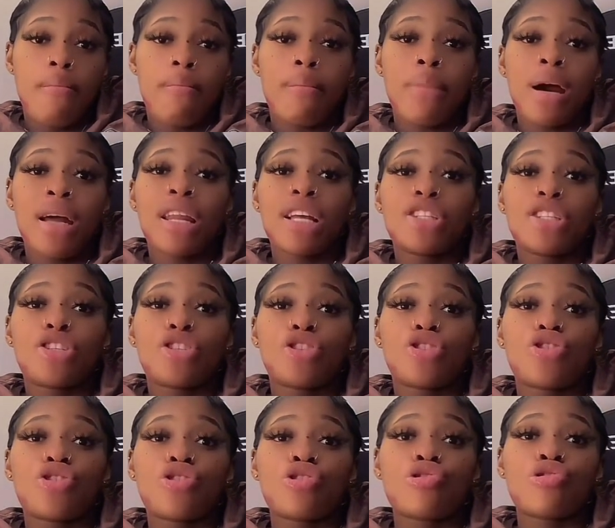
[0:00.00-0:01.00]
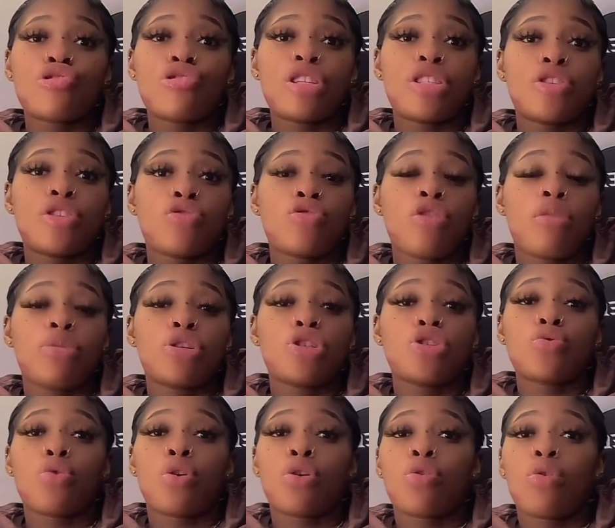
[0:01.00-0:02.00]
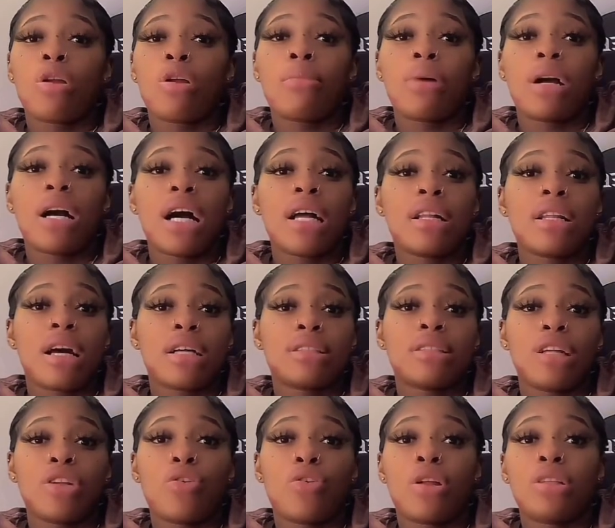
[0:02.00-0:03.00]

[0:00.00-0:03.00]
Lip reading: Man is stressing out. Me sure know when me got a doctor,